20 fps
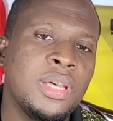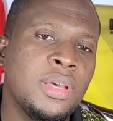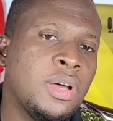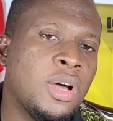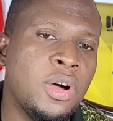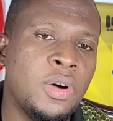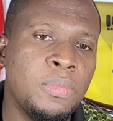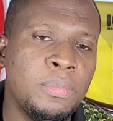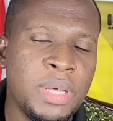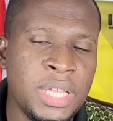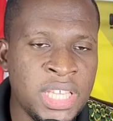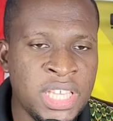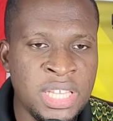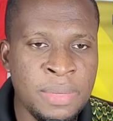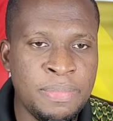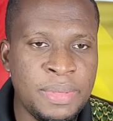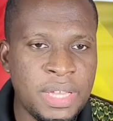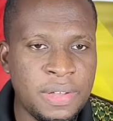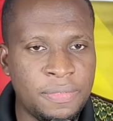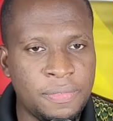Oh, may ye
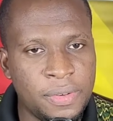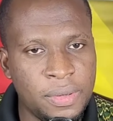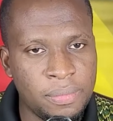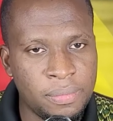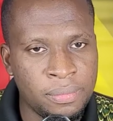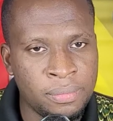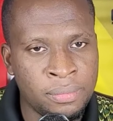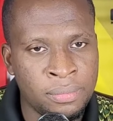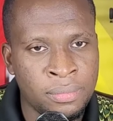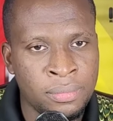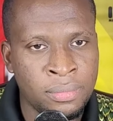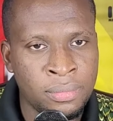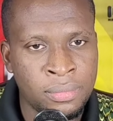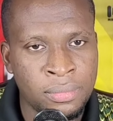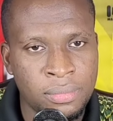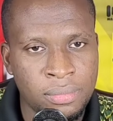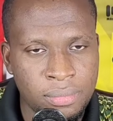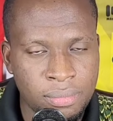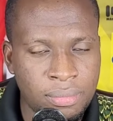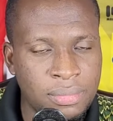be free.
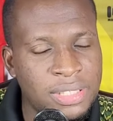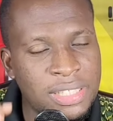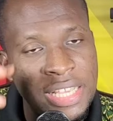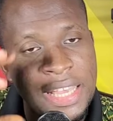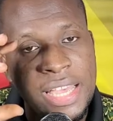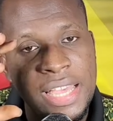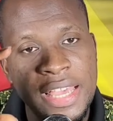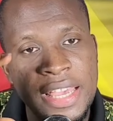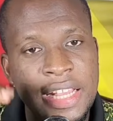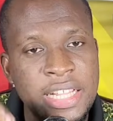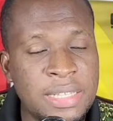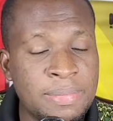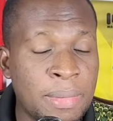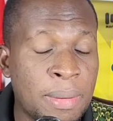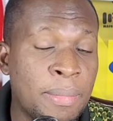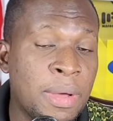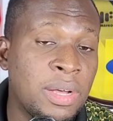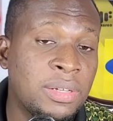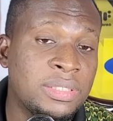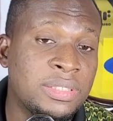Me say 8,
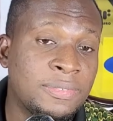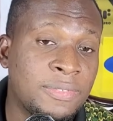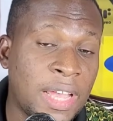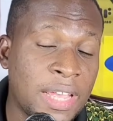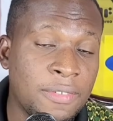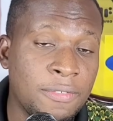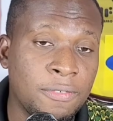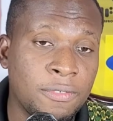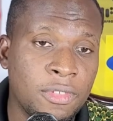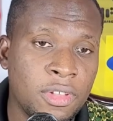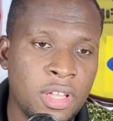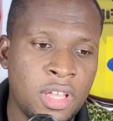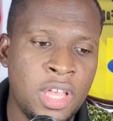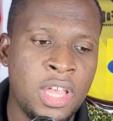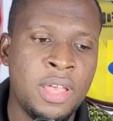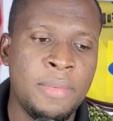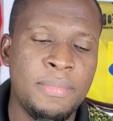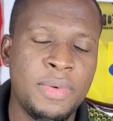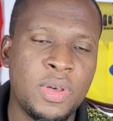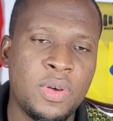mama was 5.
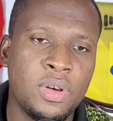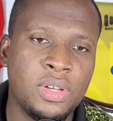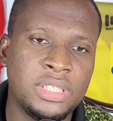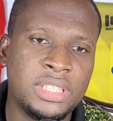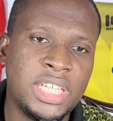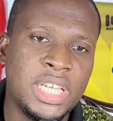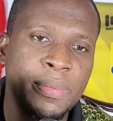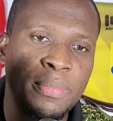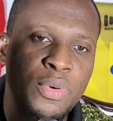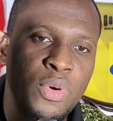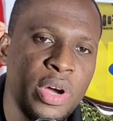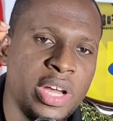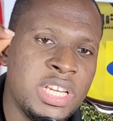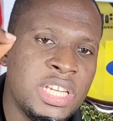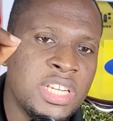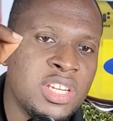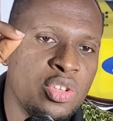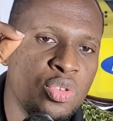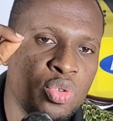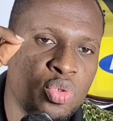Because if you
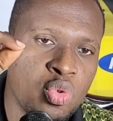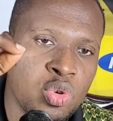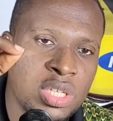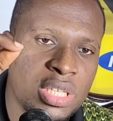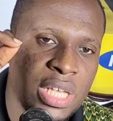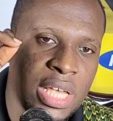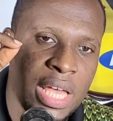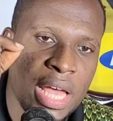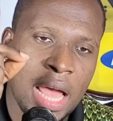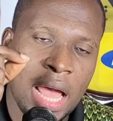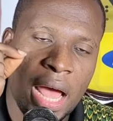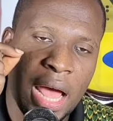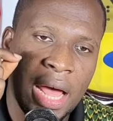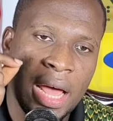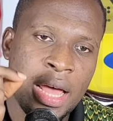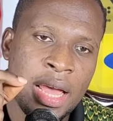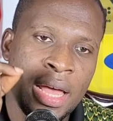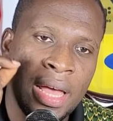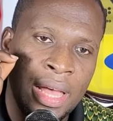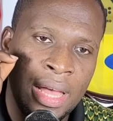didn't so say
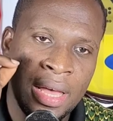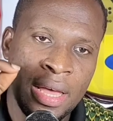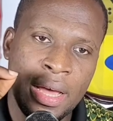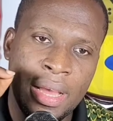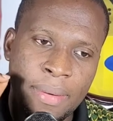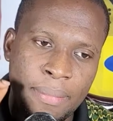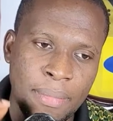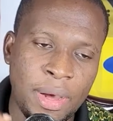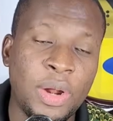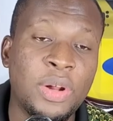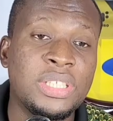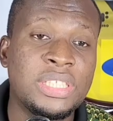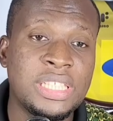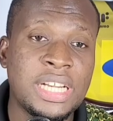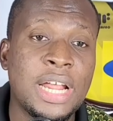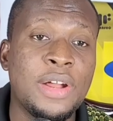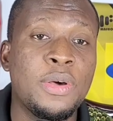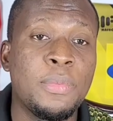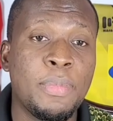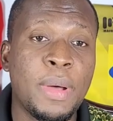but a
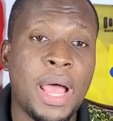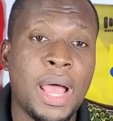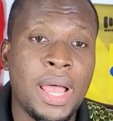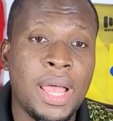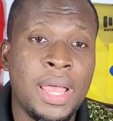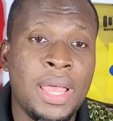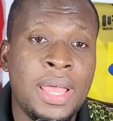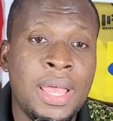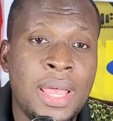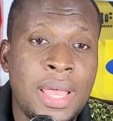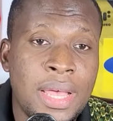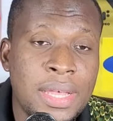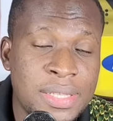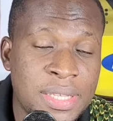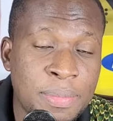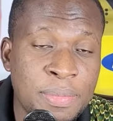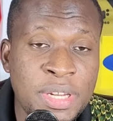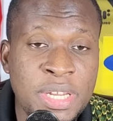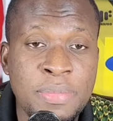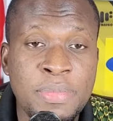channel pa. I
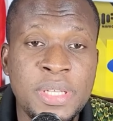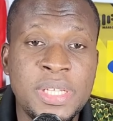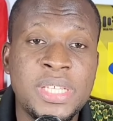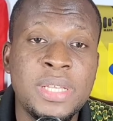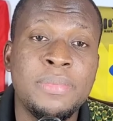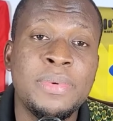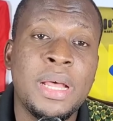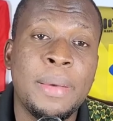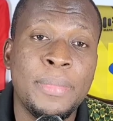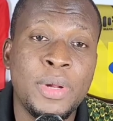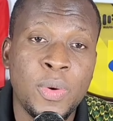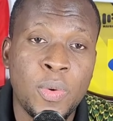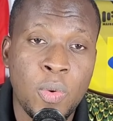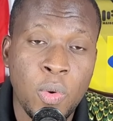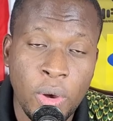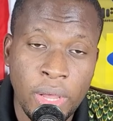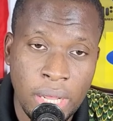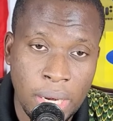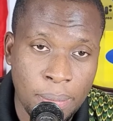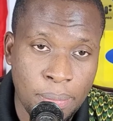say me di shame nam de
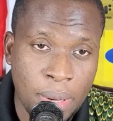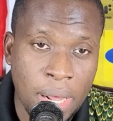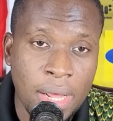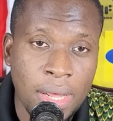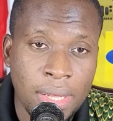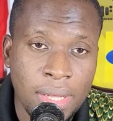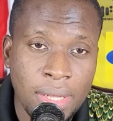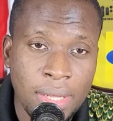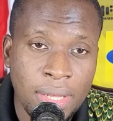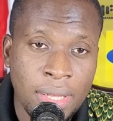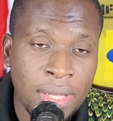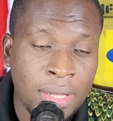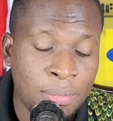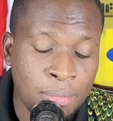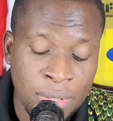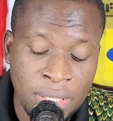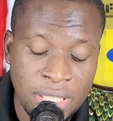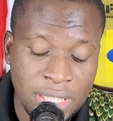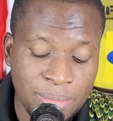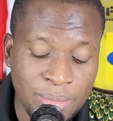ko yerepa.
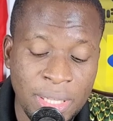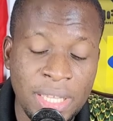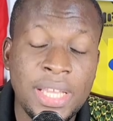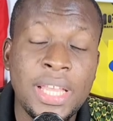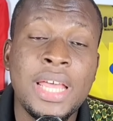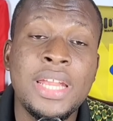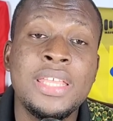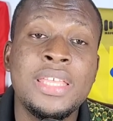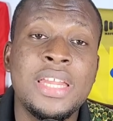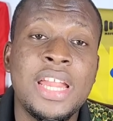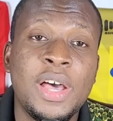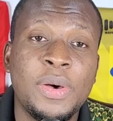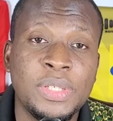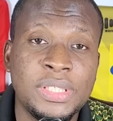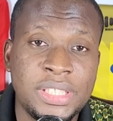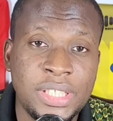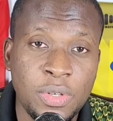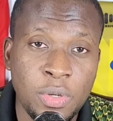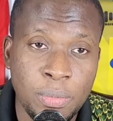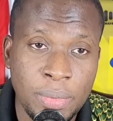Means me can in our
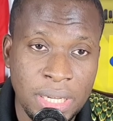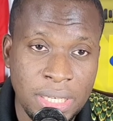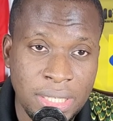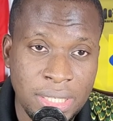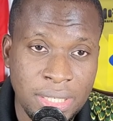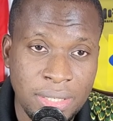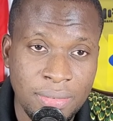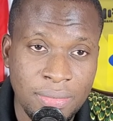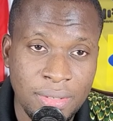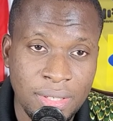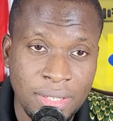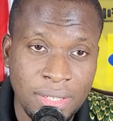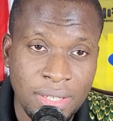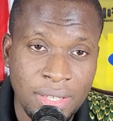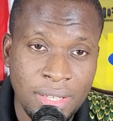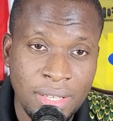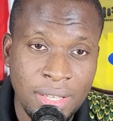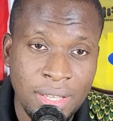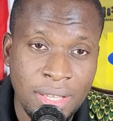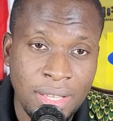say Obed TV.
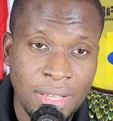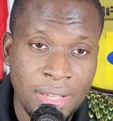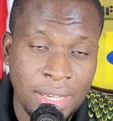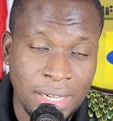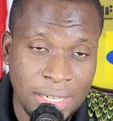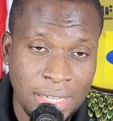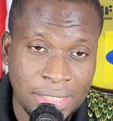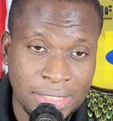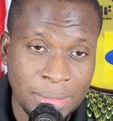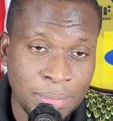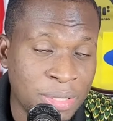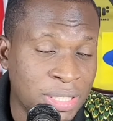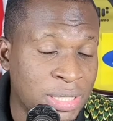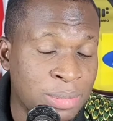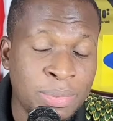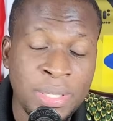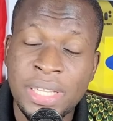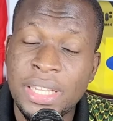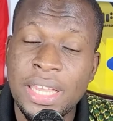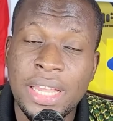Ade as means
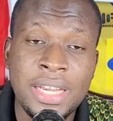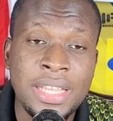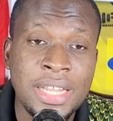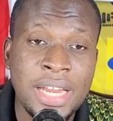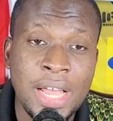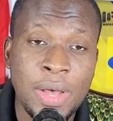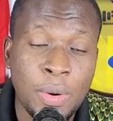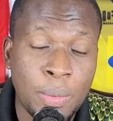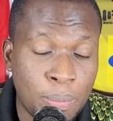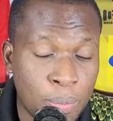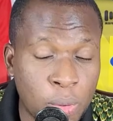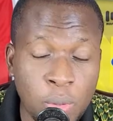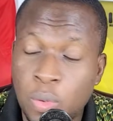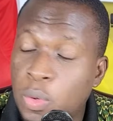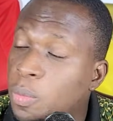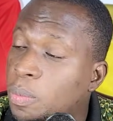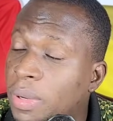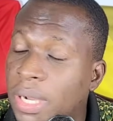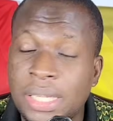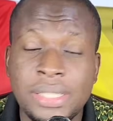me can in our
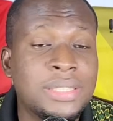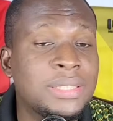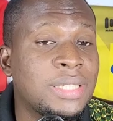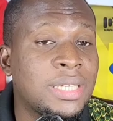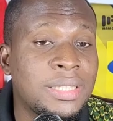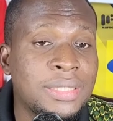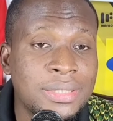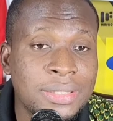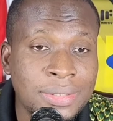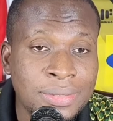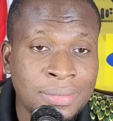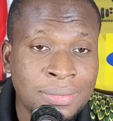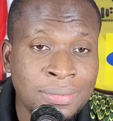Porcupine stand.